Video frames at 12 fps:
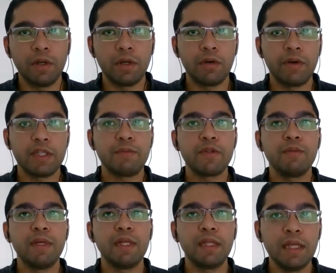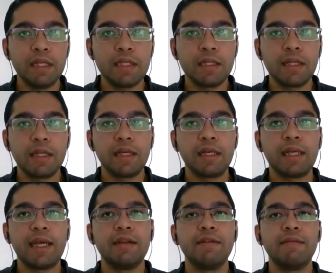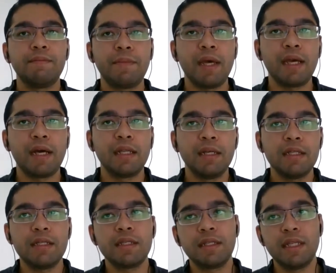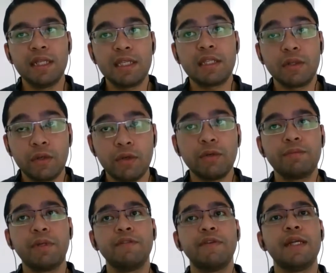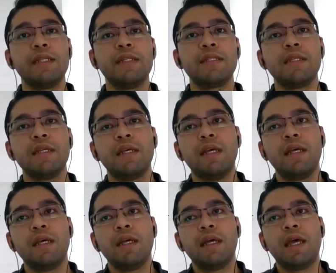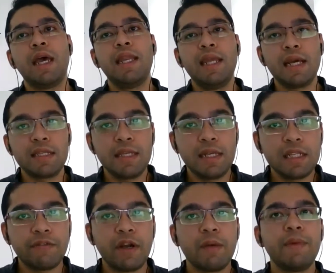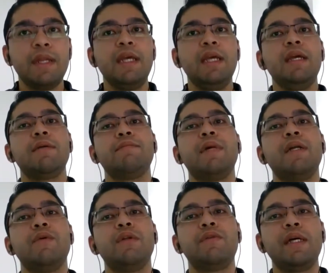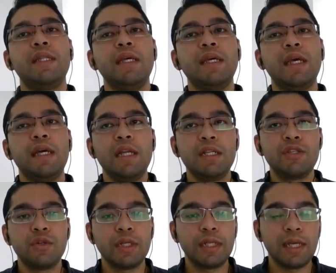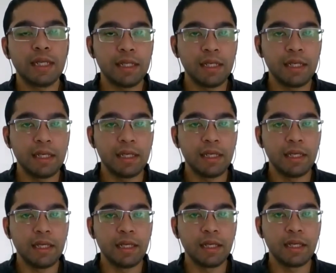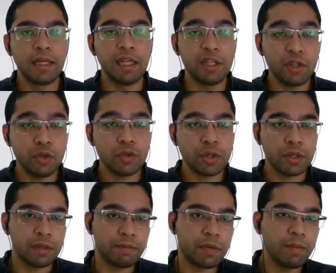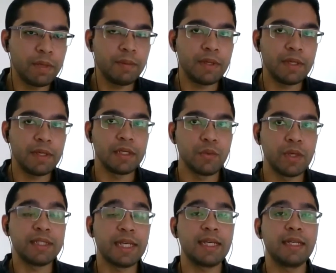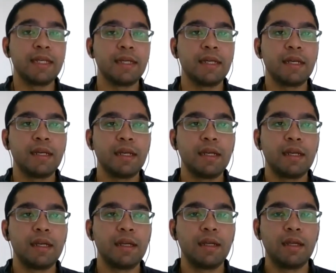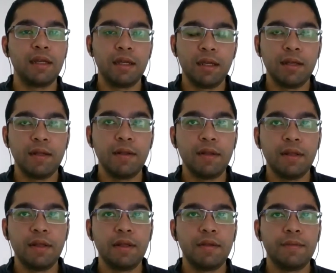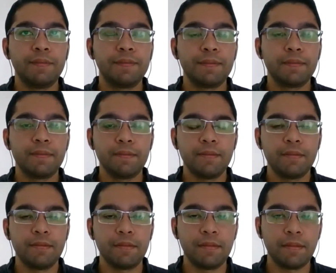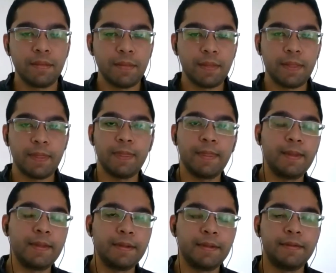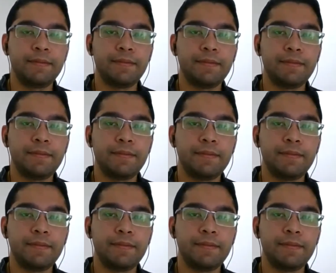On the other hand, if you keep in mind that your job or your responsibilities can impact others, this could prevent any accidents from happening by doing the right thing and ensure that the issues or